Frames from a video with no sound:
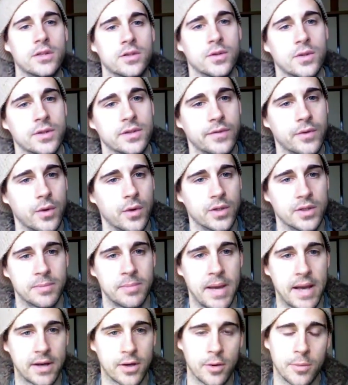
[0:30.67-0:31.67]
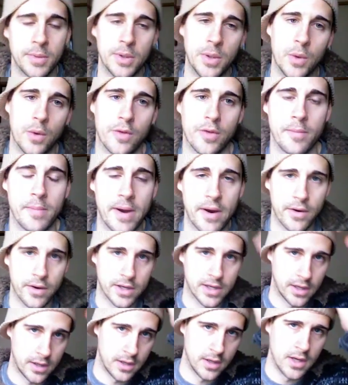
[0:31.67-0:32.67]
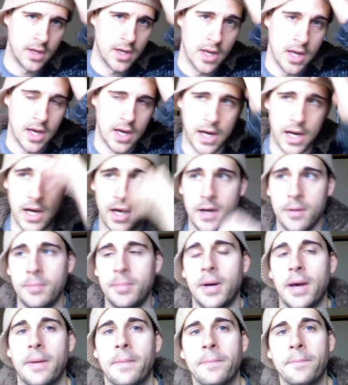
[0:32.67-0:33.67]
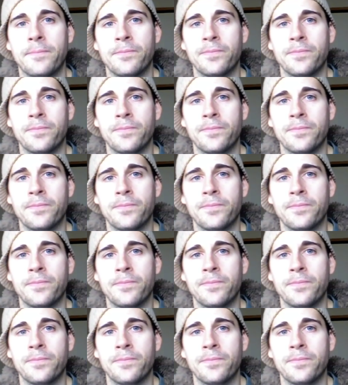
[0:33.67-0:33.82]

stores, of course, back home in North America. But